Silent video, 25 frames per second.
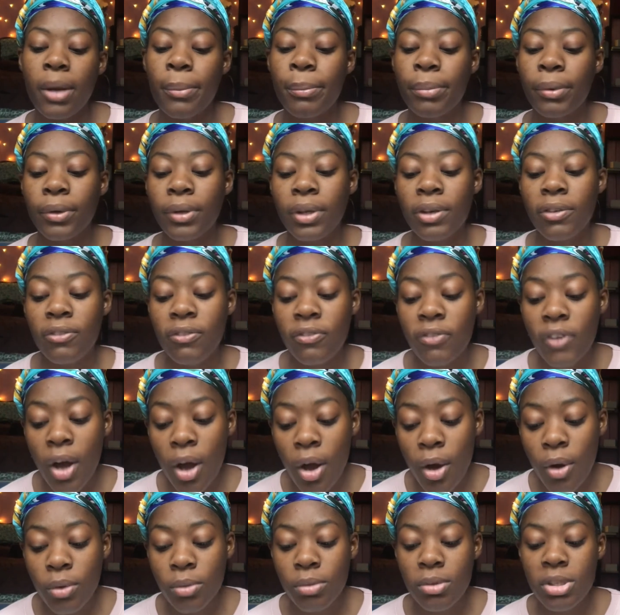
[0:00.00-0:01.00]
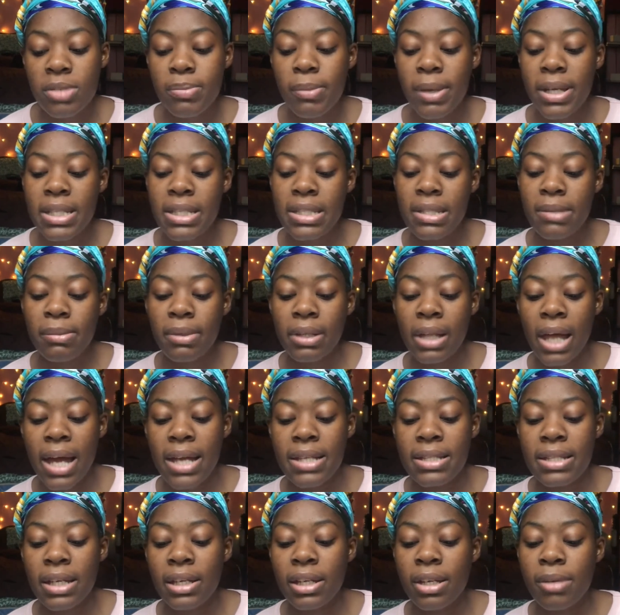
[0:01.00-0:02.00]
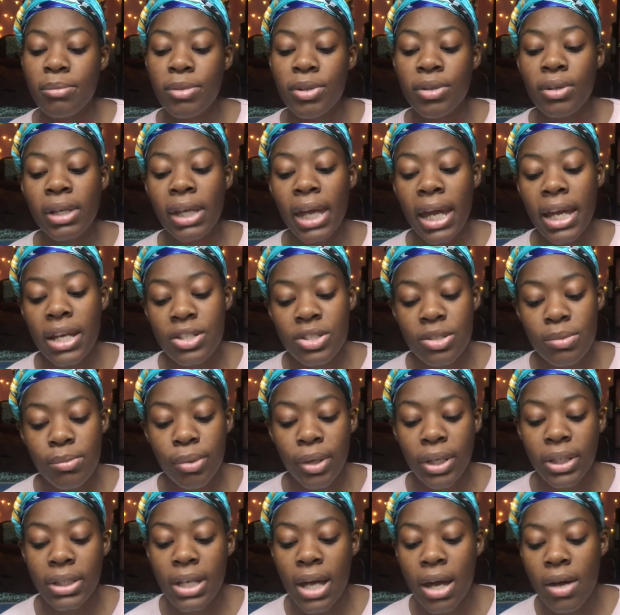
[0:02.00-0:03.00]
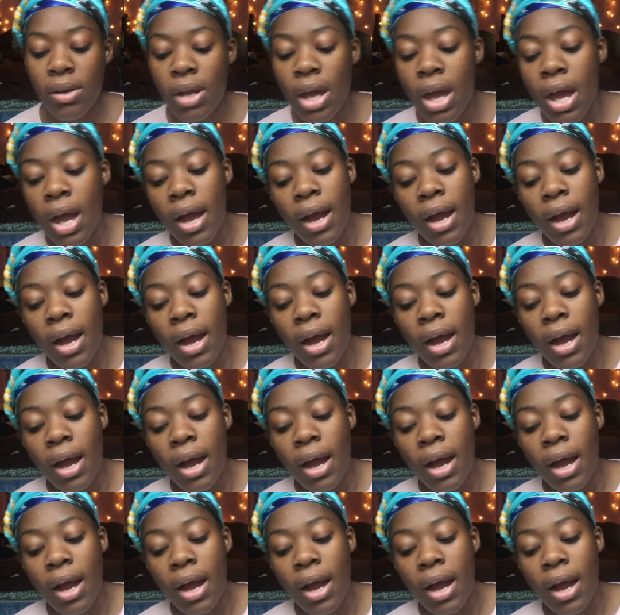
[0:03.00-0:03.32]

a broken phone, which might symbolize a communication breakdown,